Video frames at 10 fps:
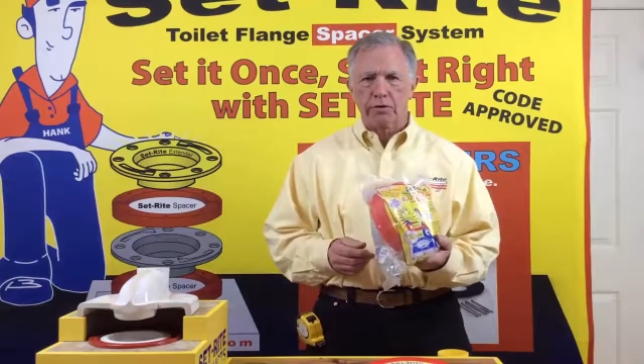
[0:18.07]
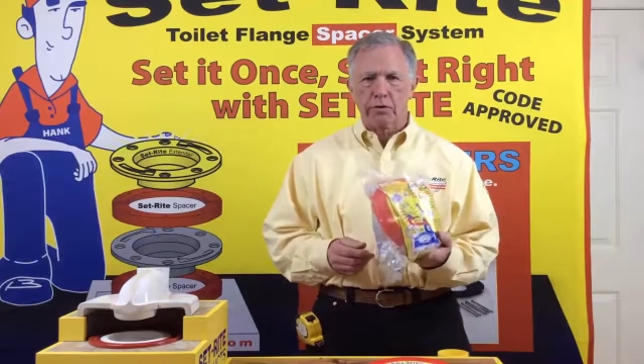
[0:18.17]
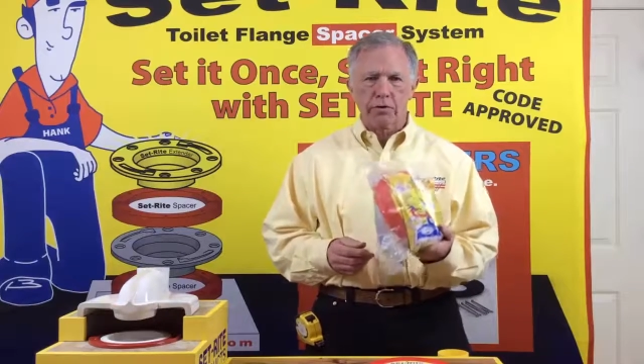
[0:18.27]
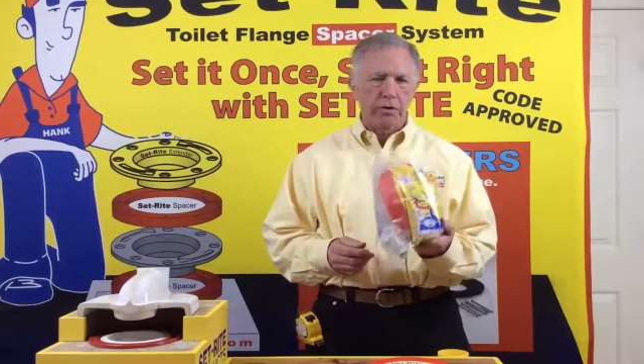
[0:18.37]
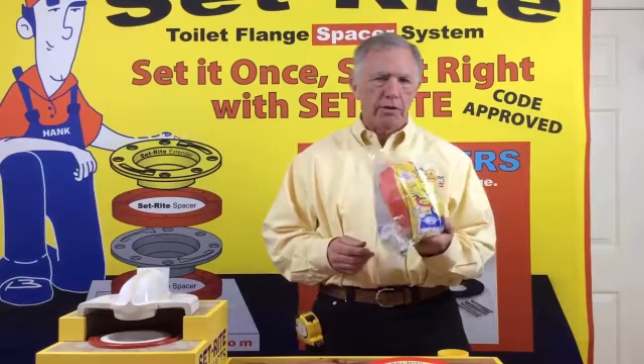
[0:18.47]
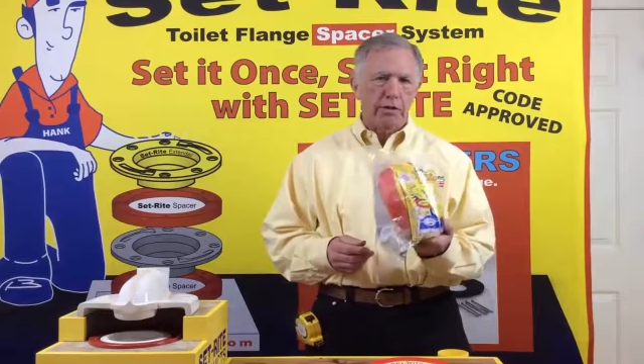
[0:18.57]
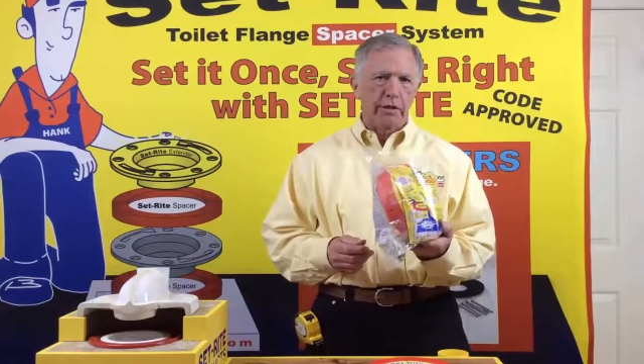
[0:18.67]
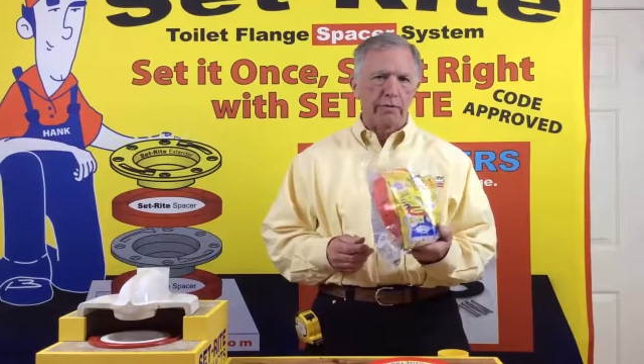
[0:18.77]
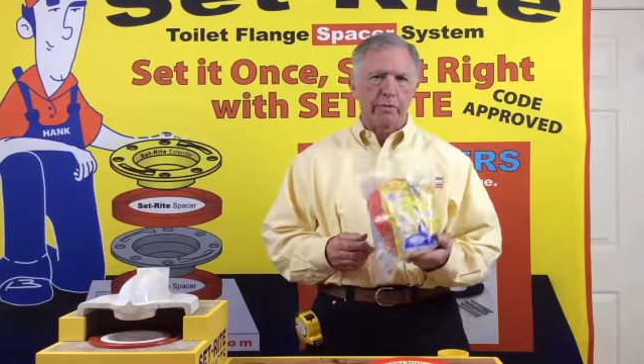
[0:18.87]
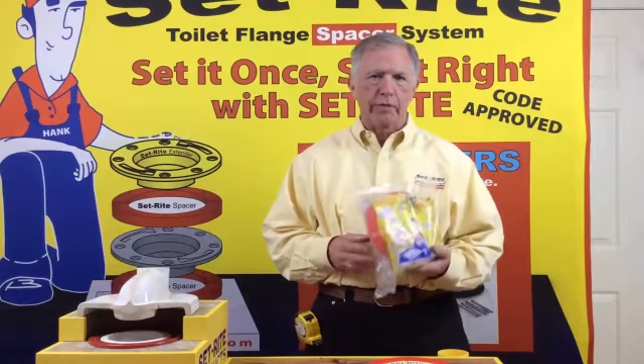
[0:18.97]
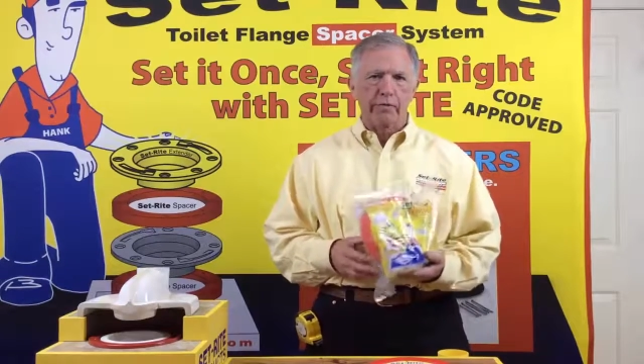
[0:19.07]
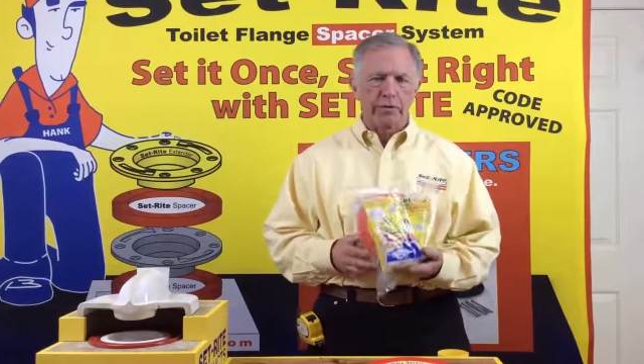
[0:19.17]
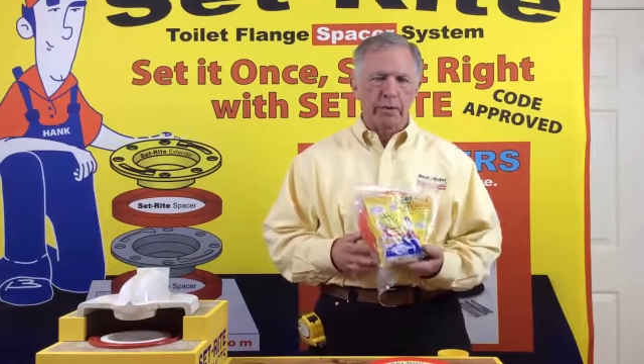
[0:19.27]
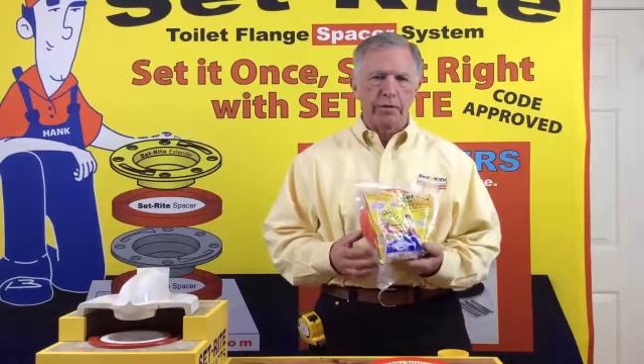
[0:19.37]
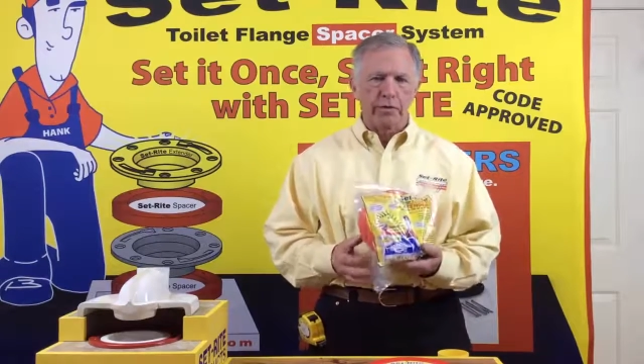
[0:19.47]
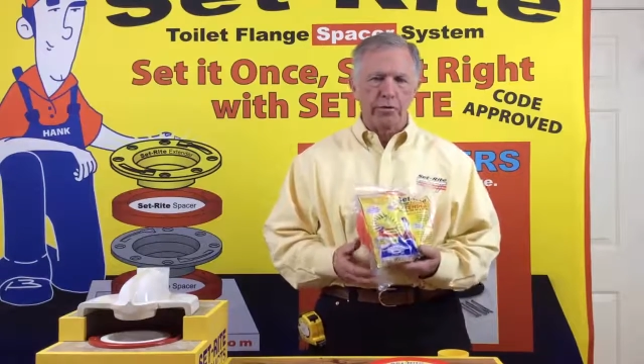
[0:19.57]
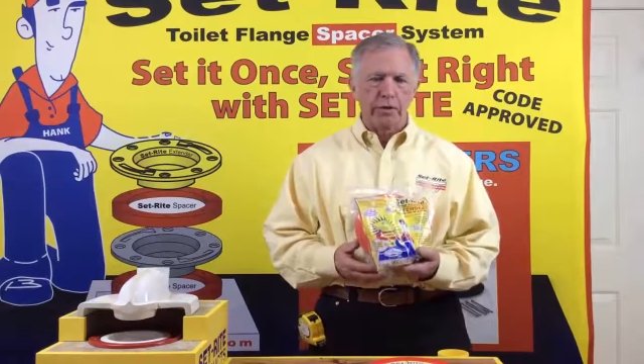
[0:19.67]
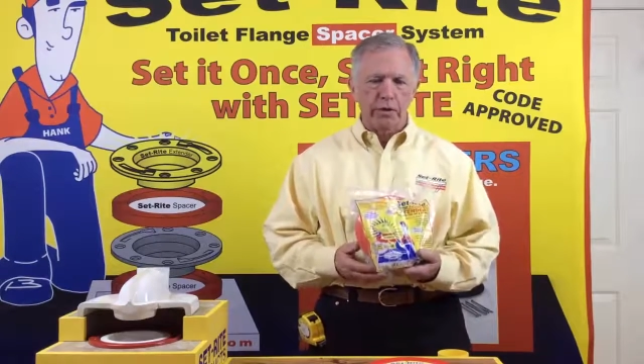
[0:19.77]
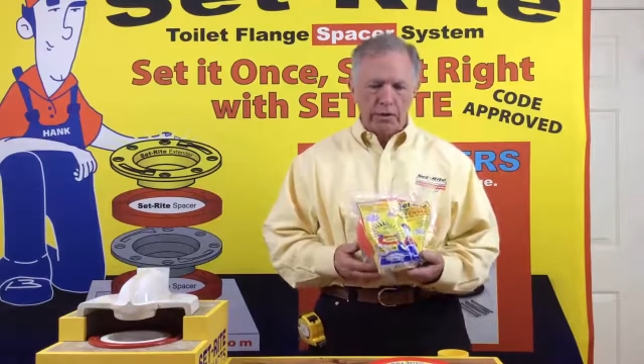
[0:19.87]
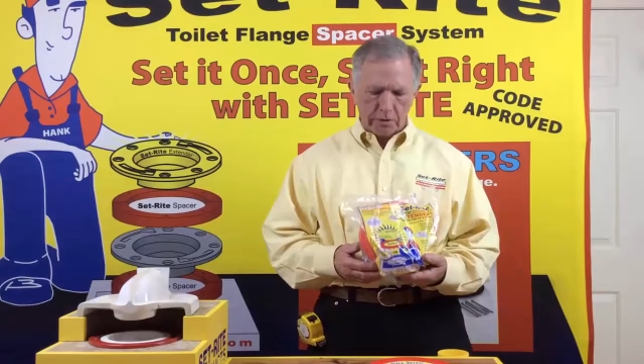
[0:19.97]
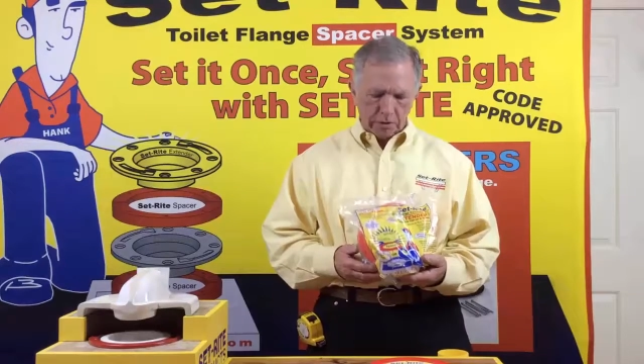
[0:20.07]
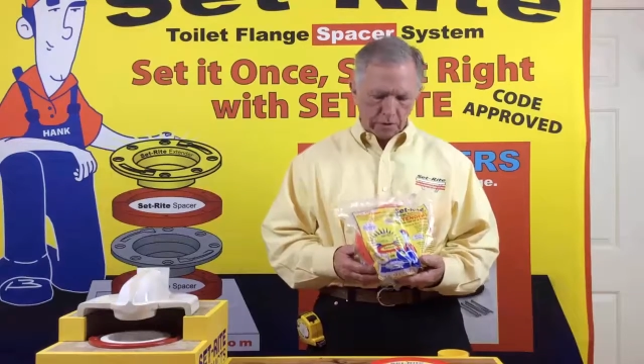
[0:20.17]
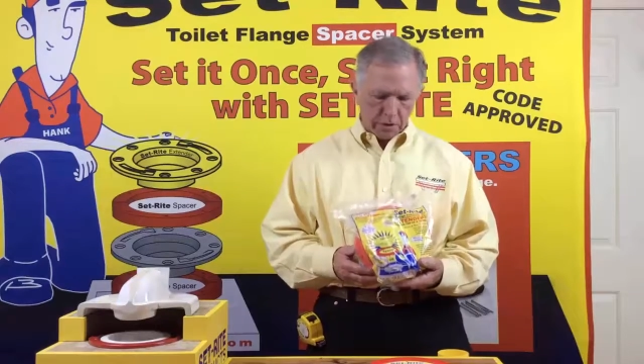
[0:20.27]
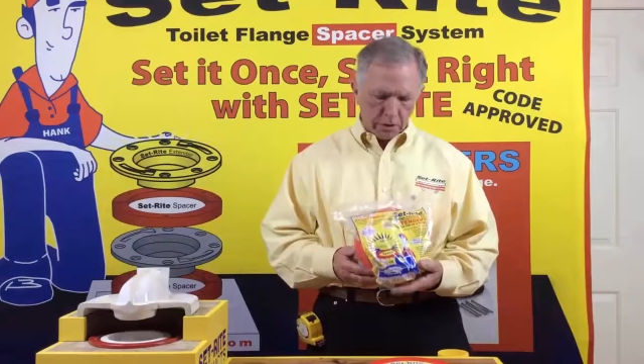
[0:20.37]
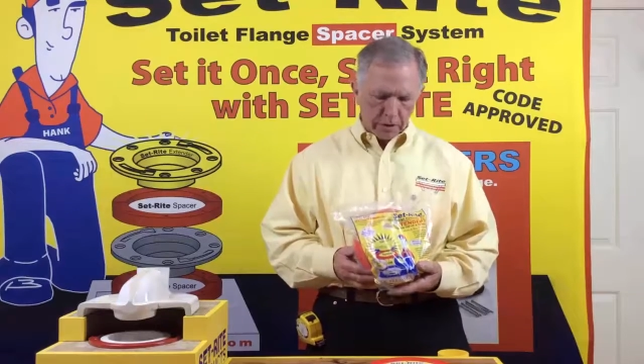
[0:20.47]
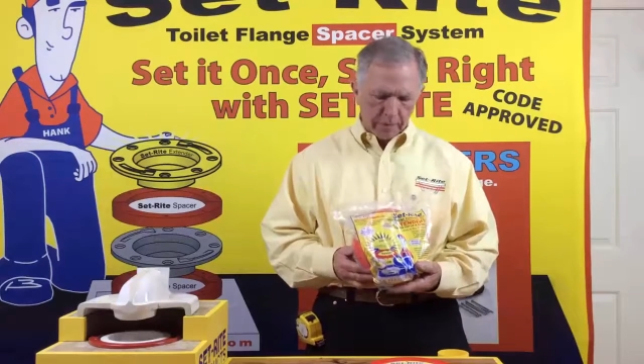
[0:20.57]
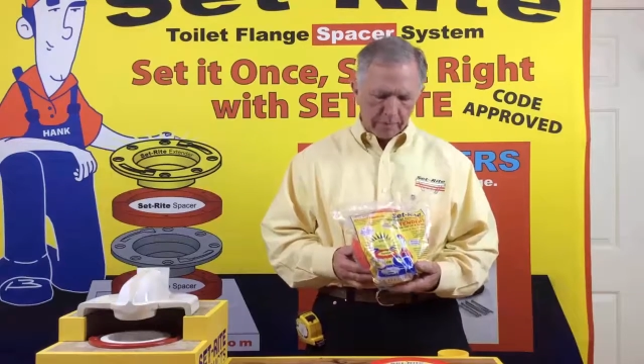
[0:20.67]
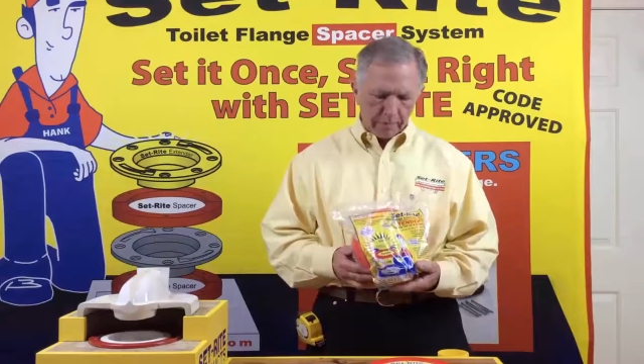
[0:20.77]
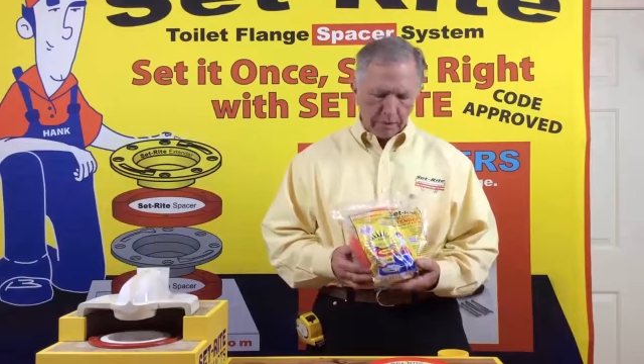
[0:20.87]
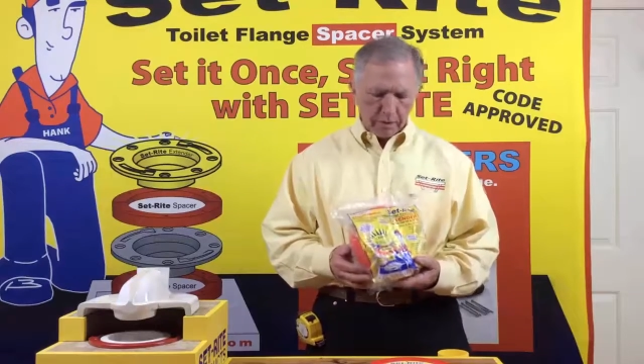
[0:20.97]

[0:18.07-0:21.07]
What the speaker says: so you can select whatever spacers you need to do the job.